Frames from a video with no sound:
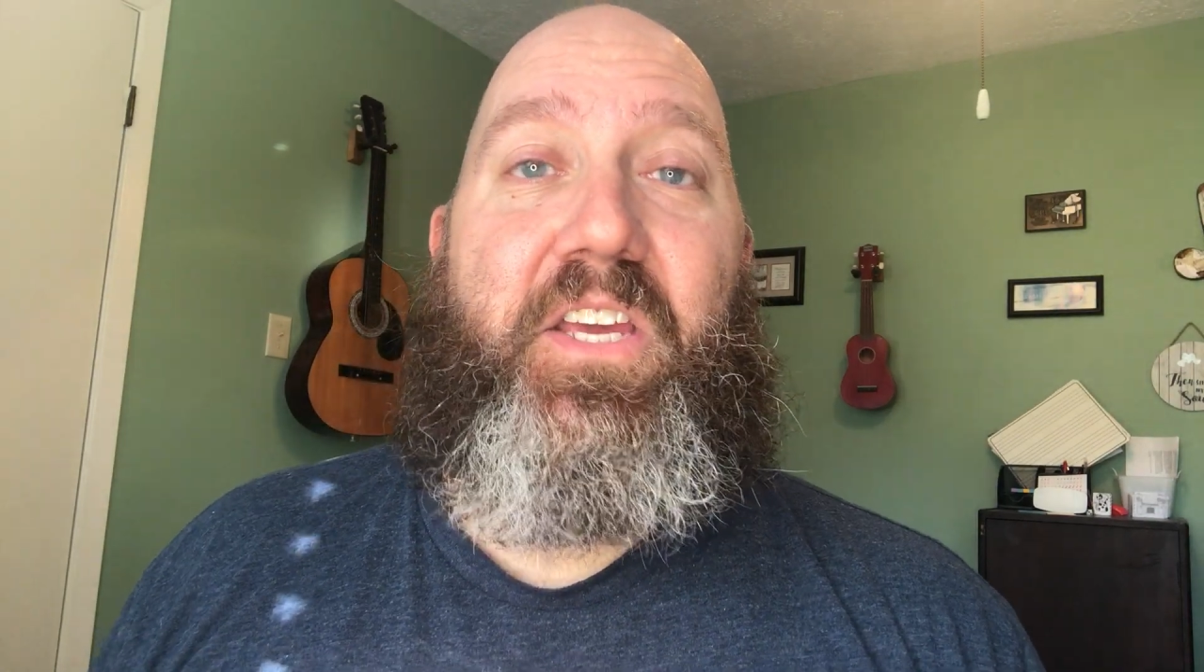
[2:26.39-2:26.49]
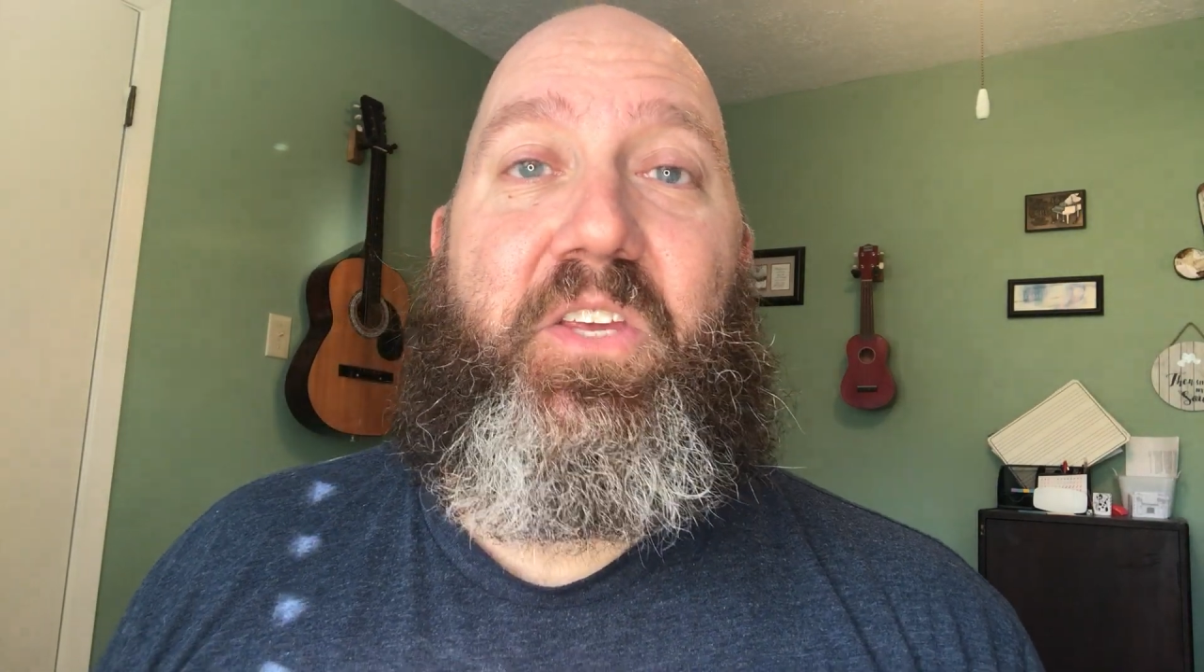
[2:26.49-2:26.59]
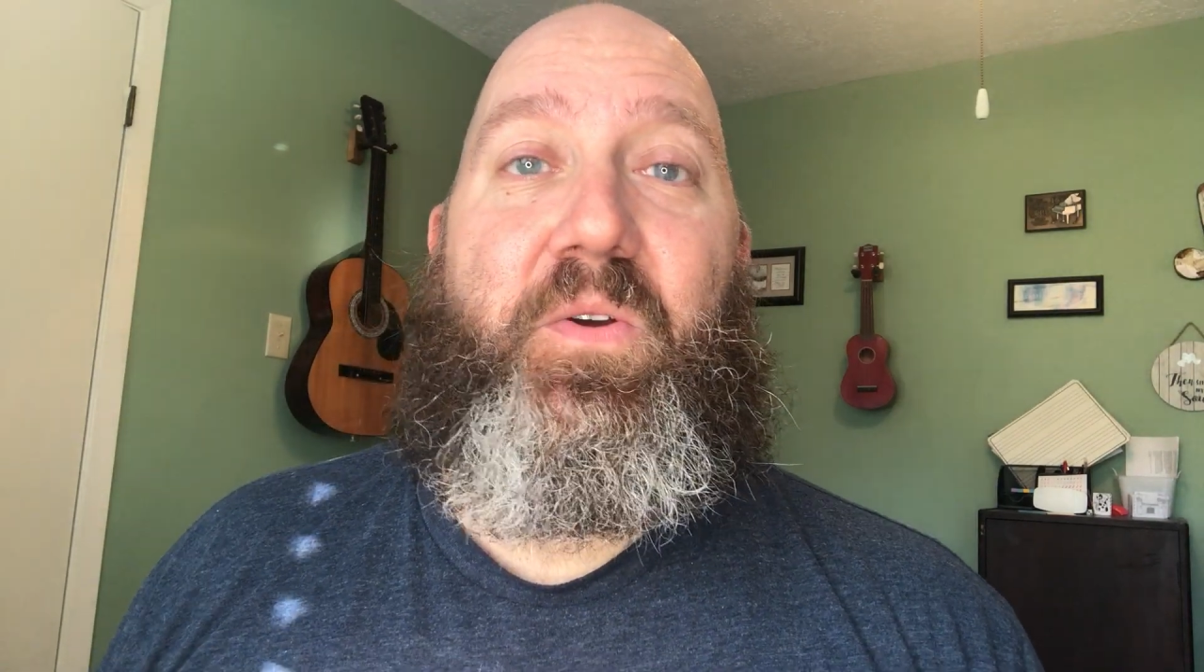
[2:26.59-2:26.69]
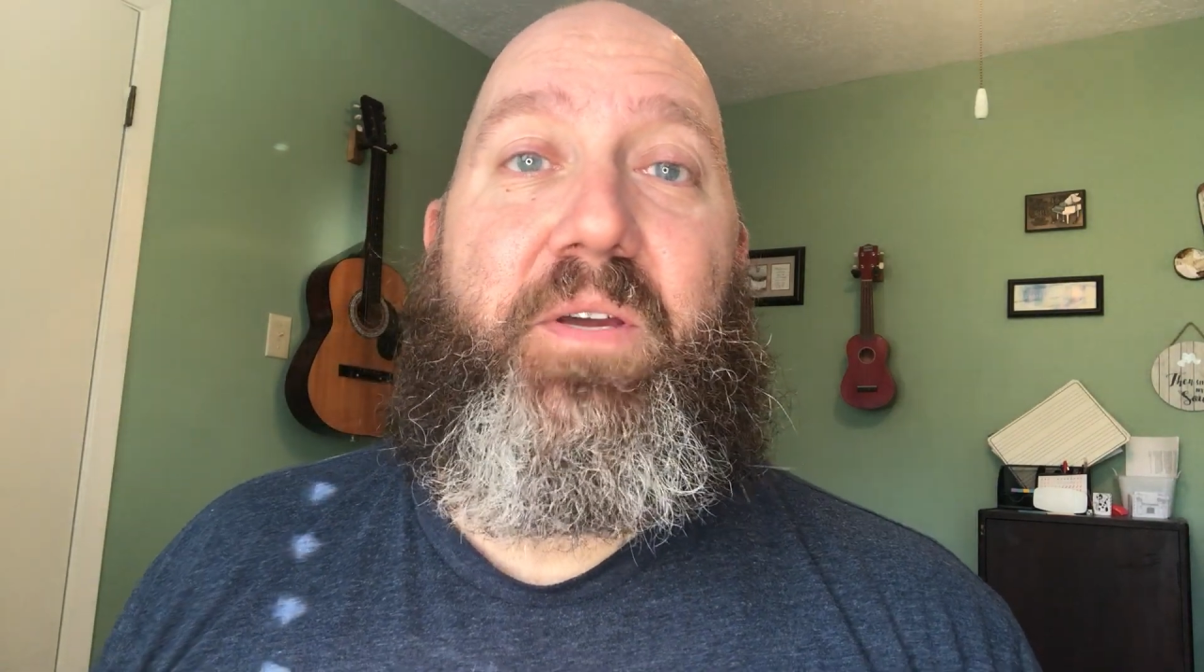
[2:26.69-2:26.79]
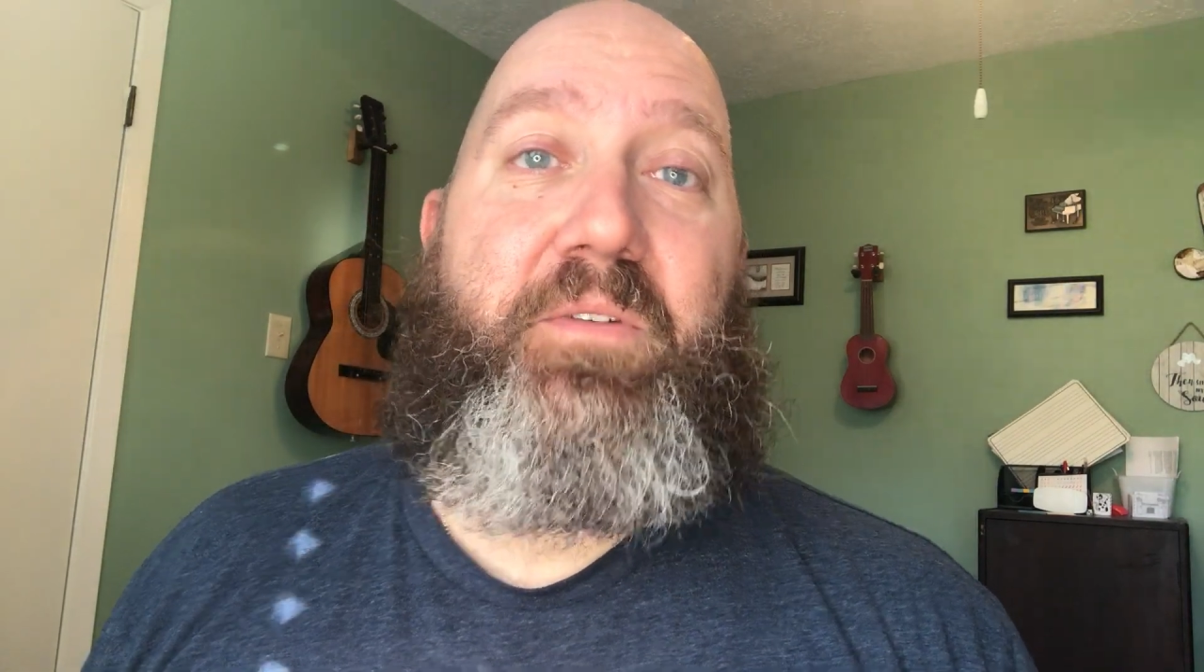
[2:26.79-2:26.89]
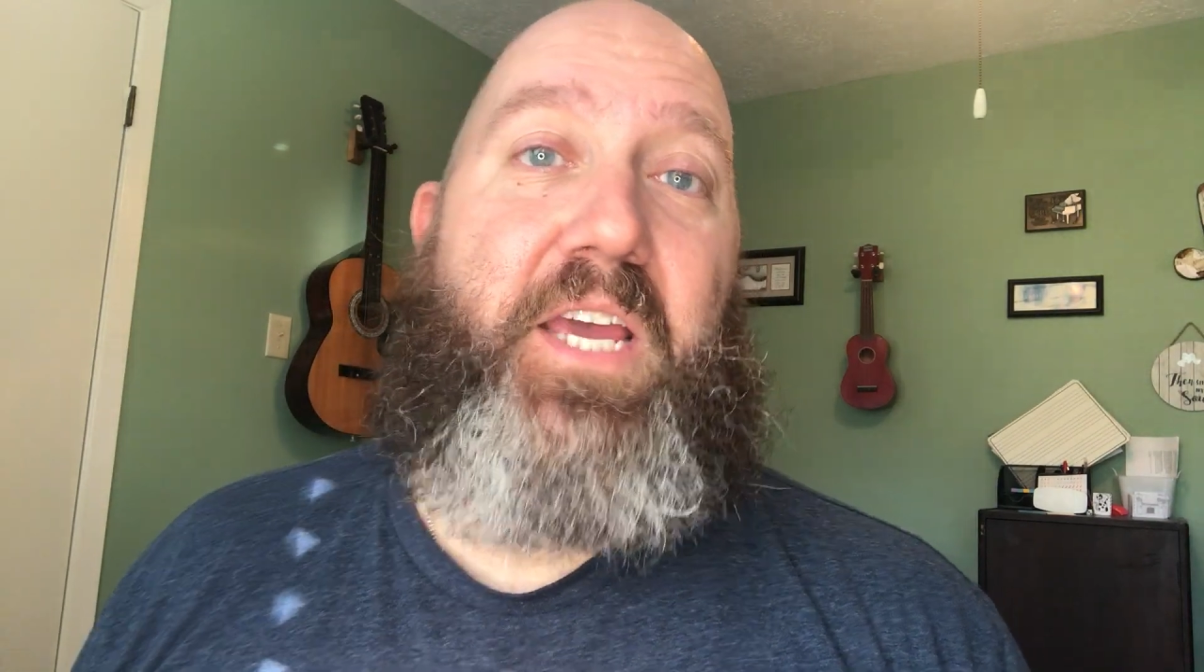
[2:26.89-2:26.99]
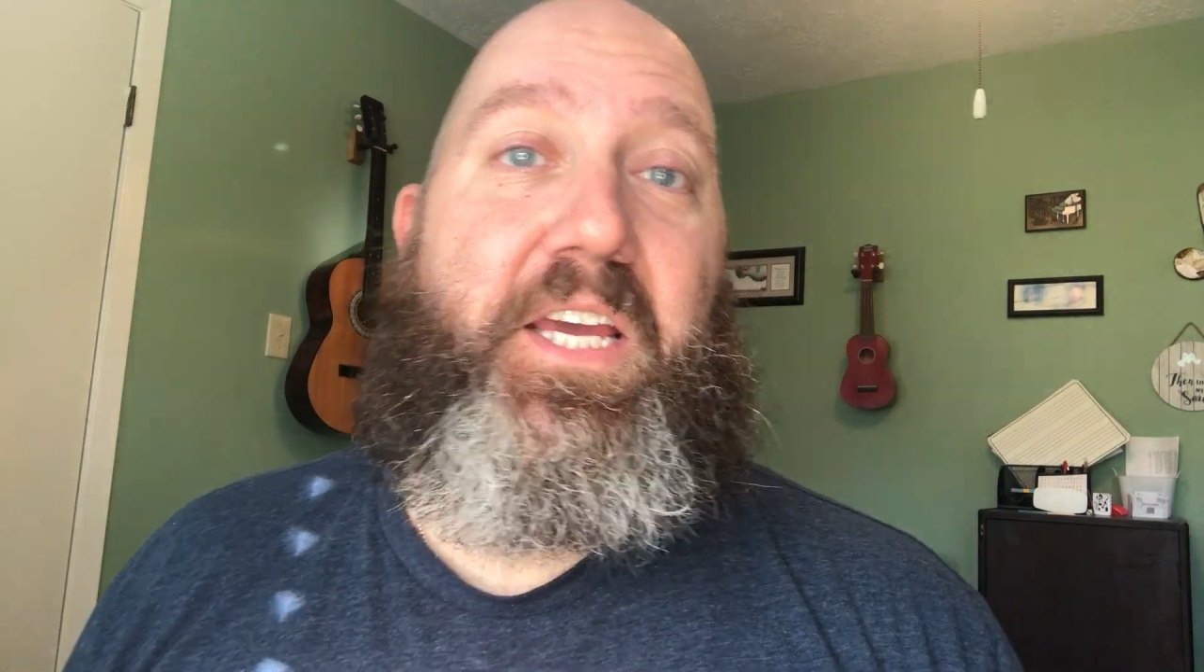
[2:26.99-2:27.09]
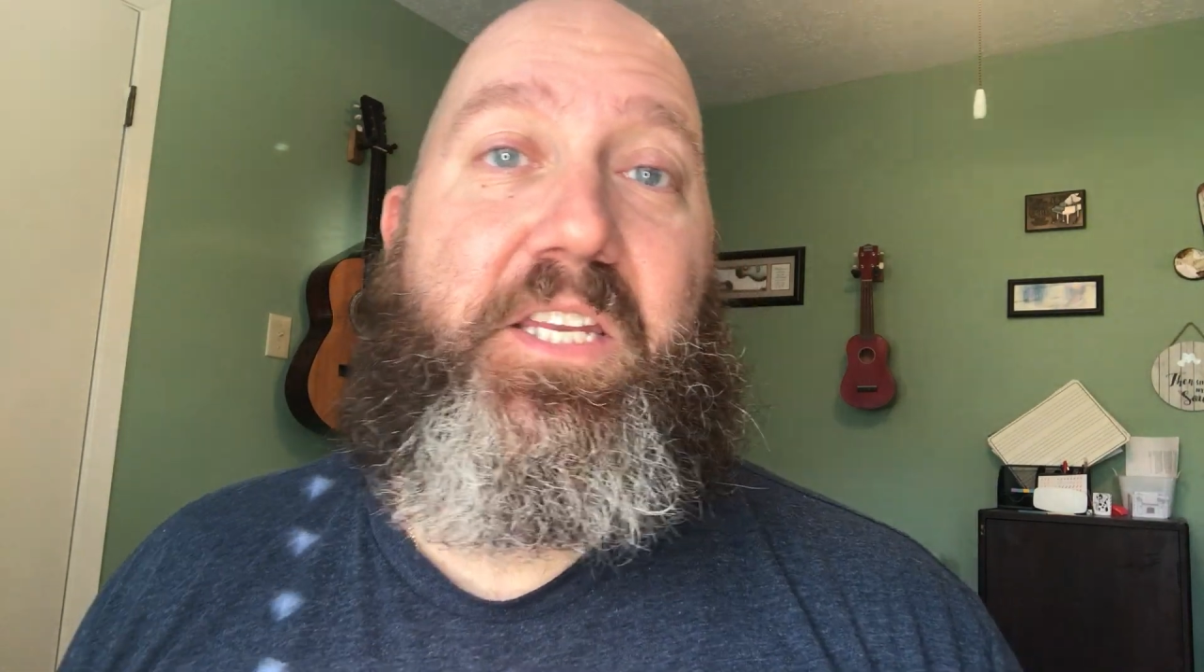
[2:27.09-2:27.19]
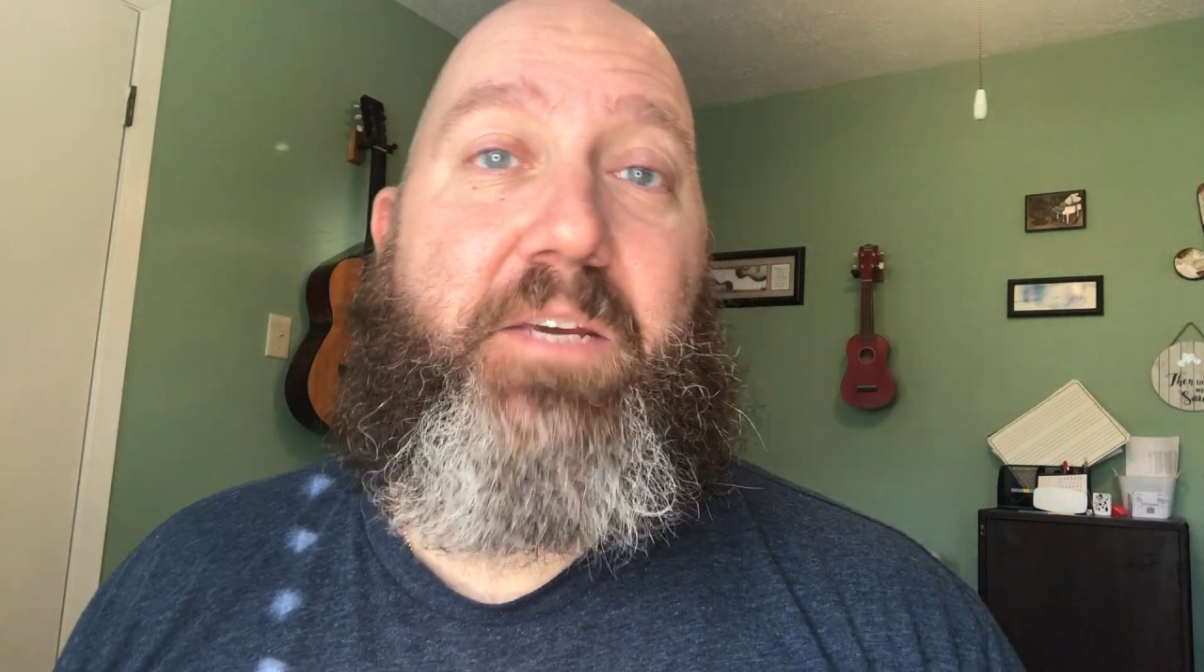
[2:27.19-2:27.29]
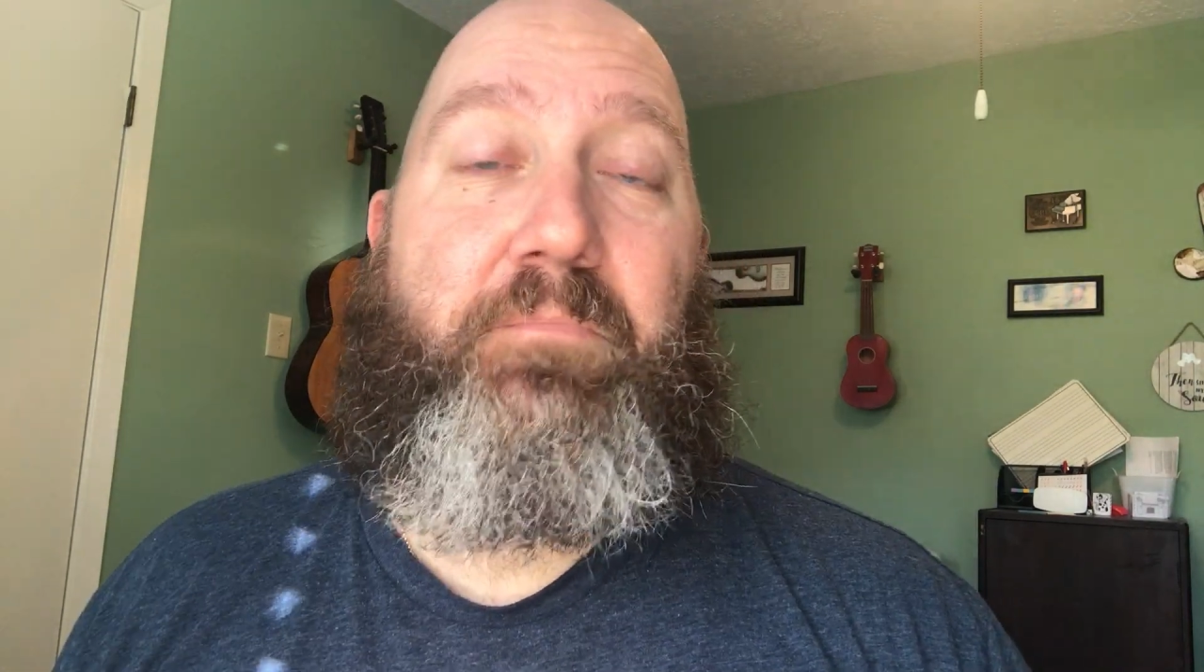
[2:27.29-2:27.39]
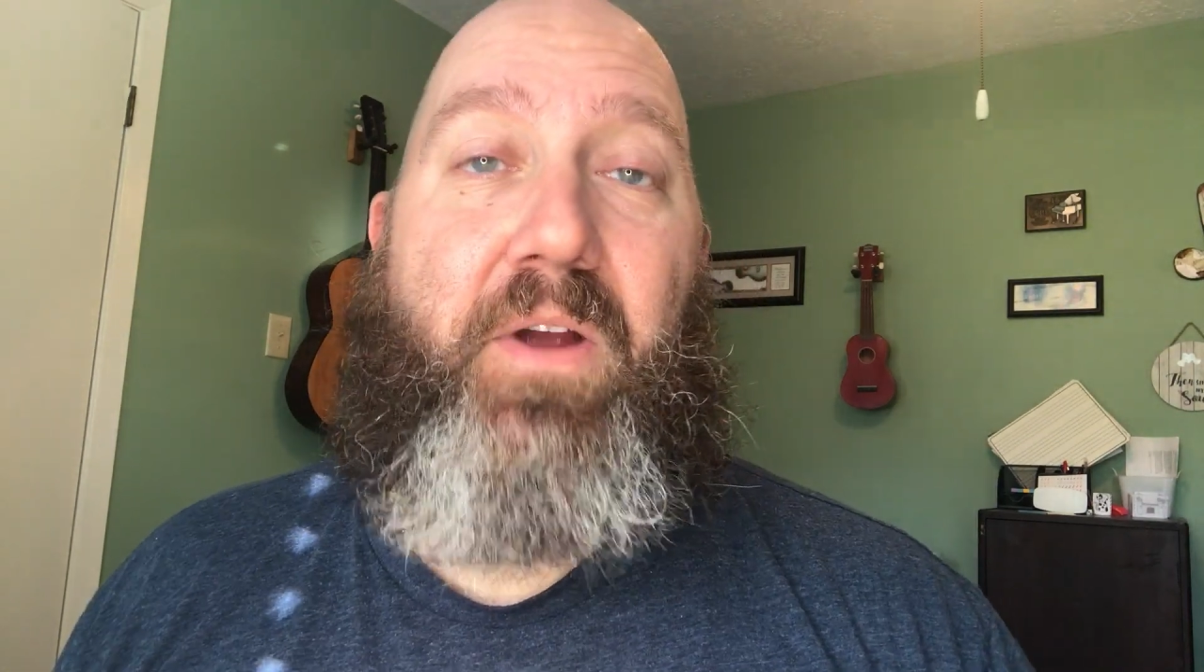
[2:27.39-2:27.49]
you can take a deep